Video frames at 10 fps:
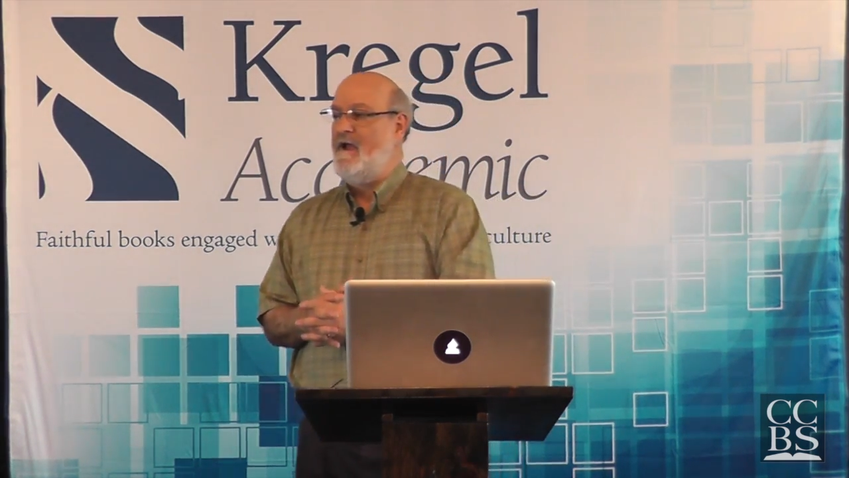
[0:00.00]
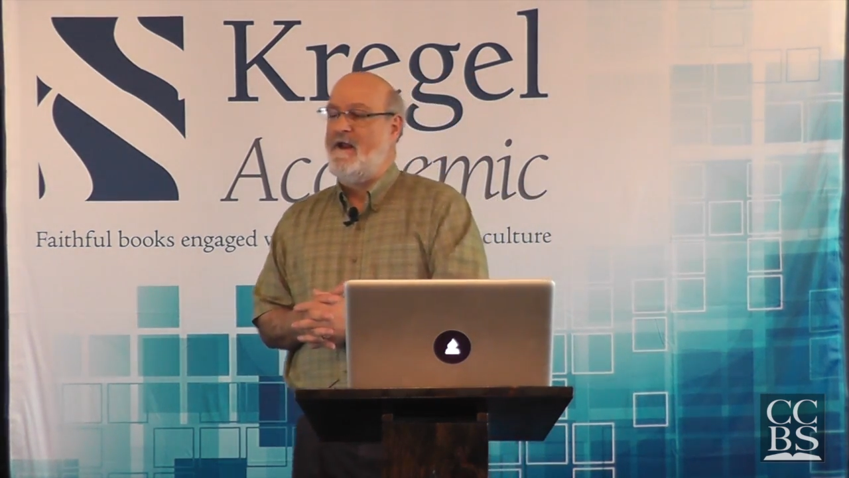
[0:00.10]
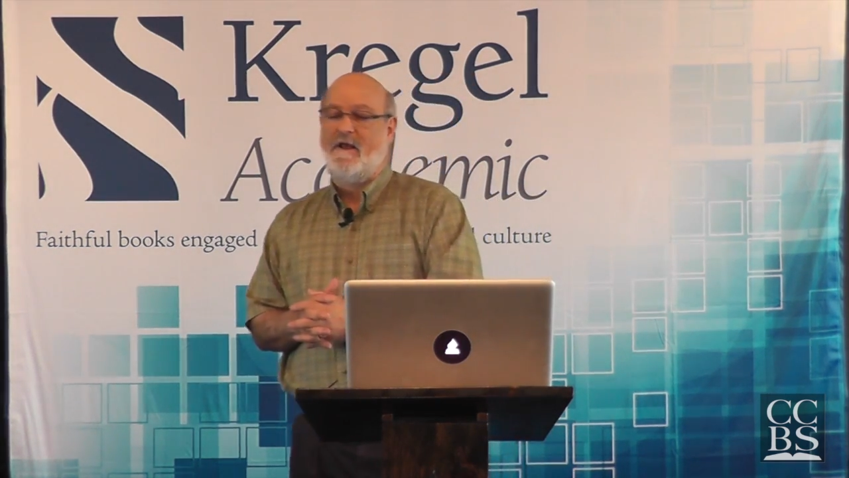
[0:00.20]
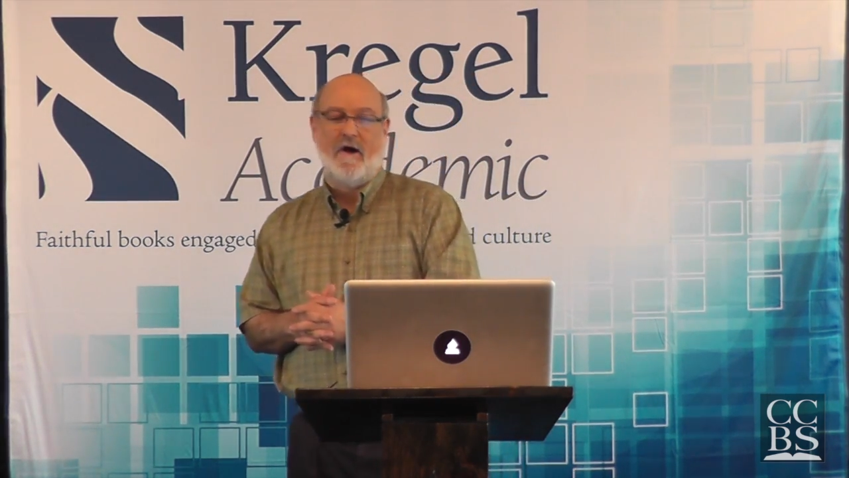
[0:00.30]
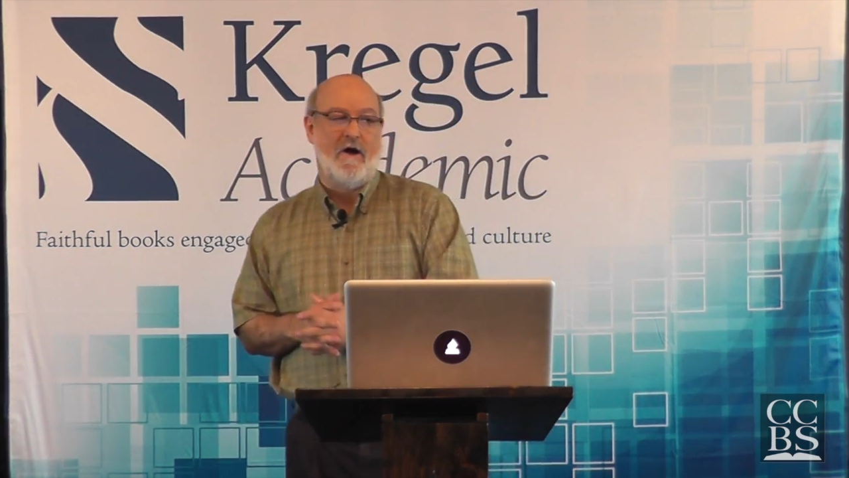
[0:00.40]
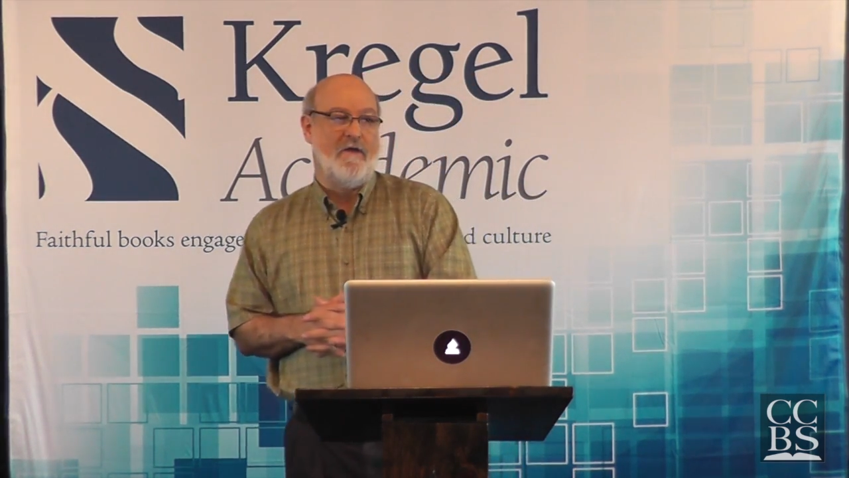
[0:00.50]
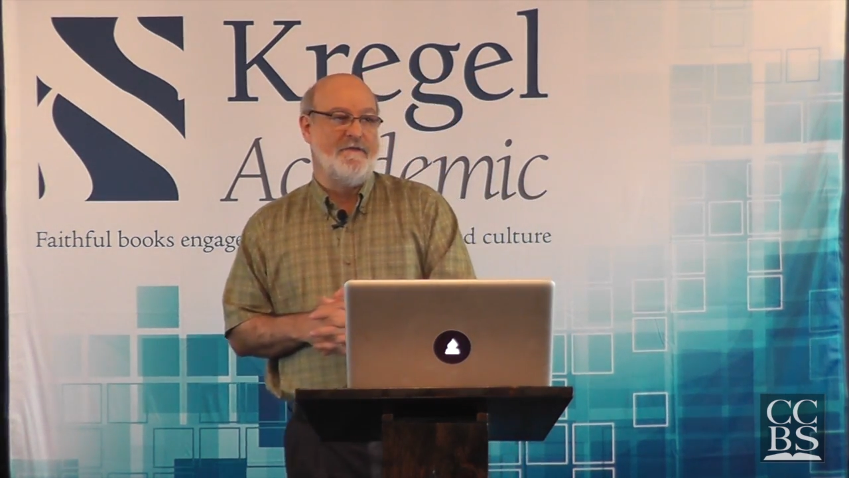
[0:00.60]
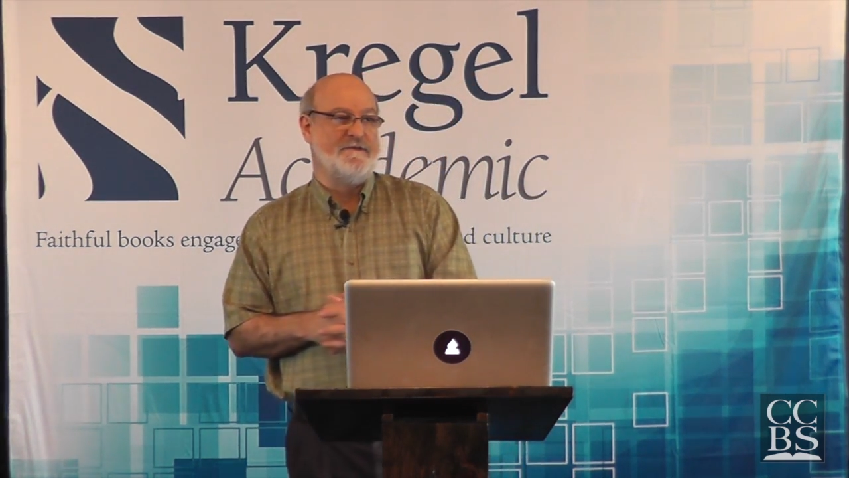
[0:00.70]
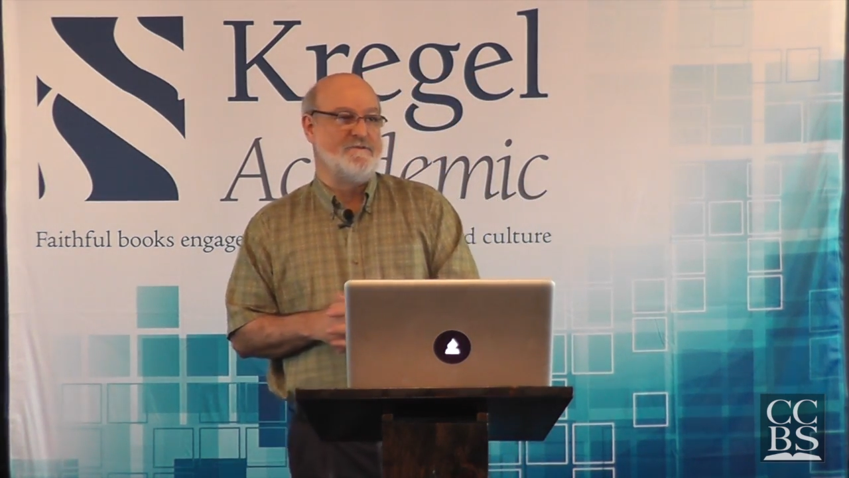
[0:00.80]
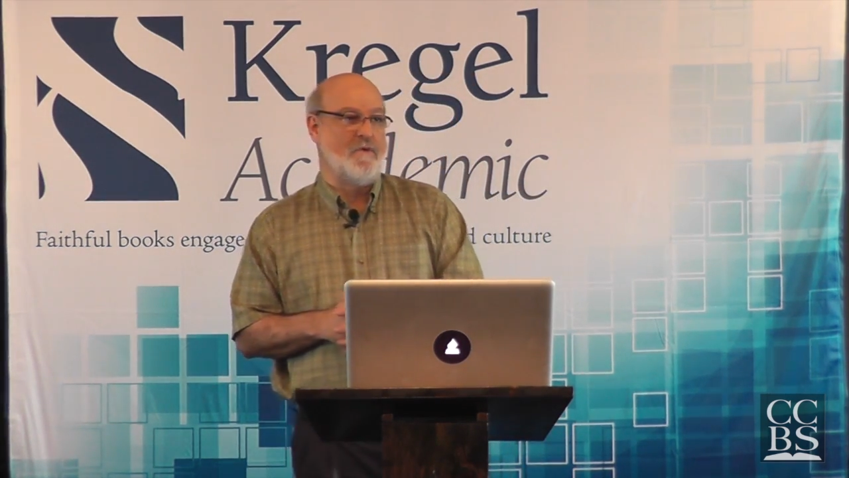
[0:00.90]
And he
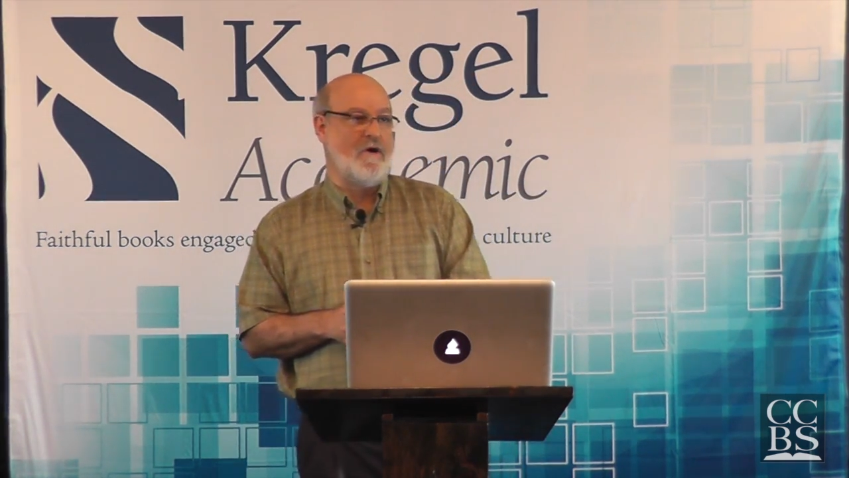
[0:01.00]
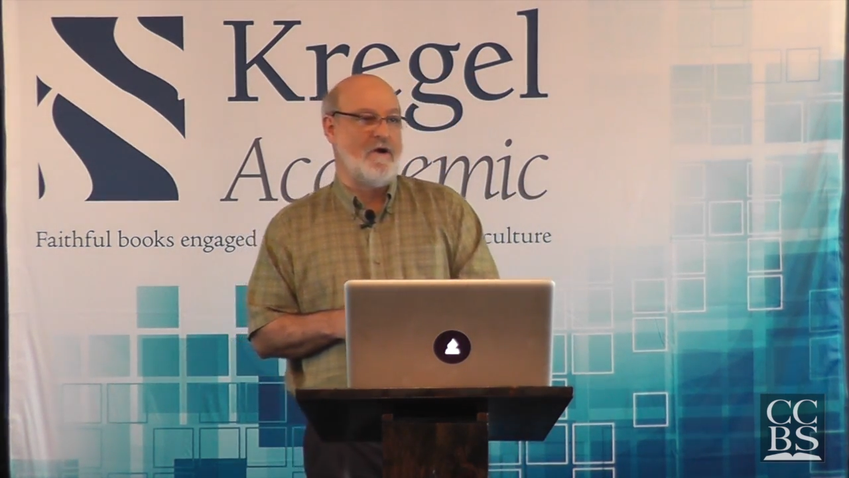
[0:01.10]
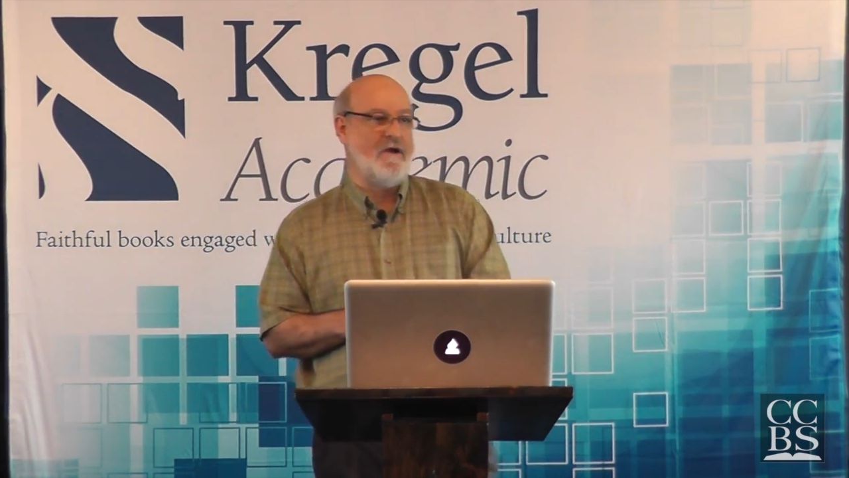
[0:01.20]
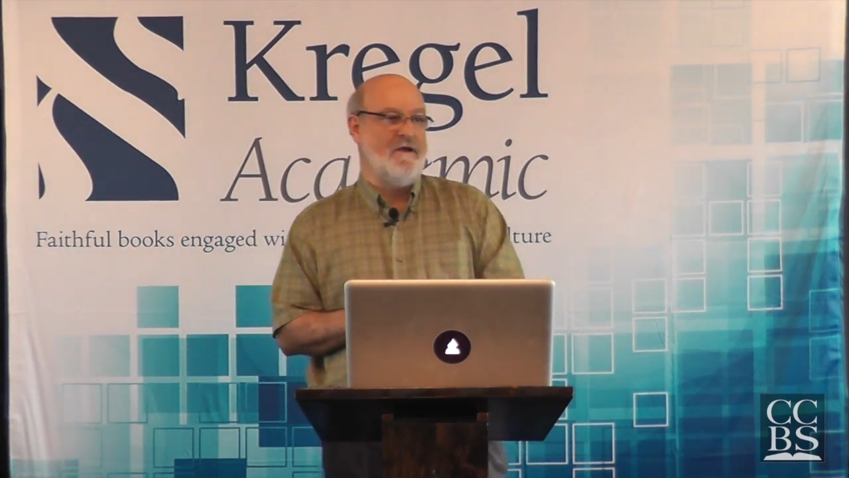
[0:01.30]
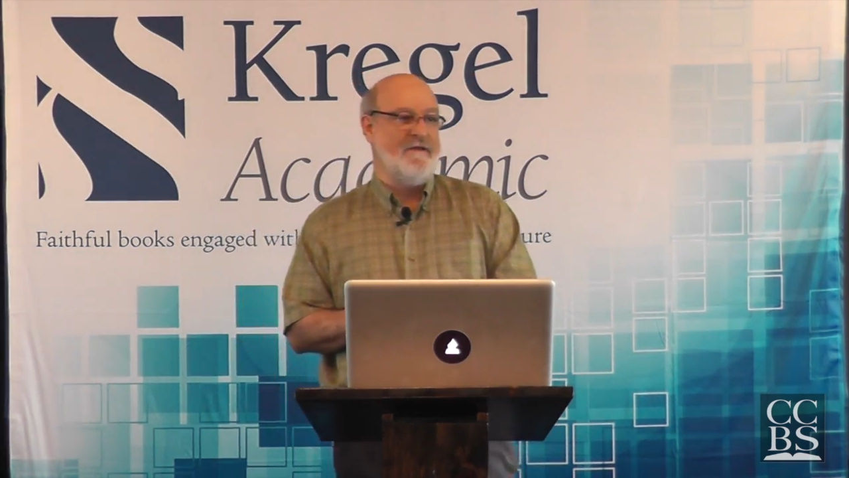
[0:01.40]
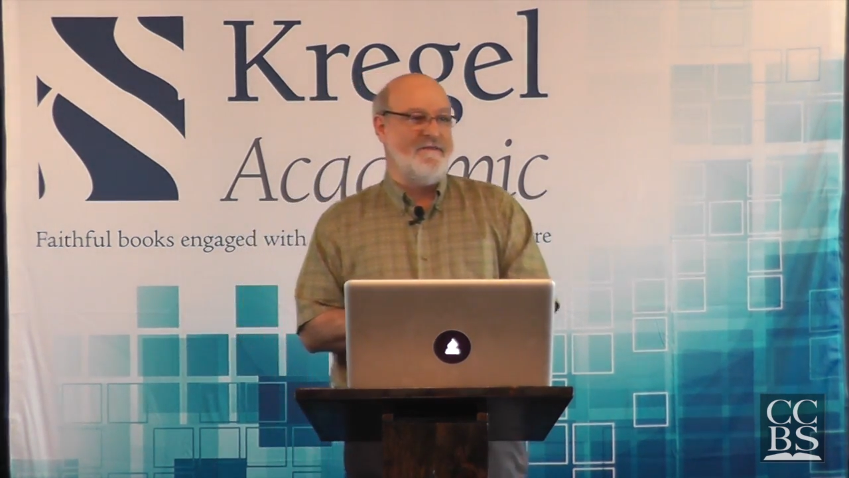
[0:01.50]
called this work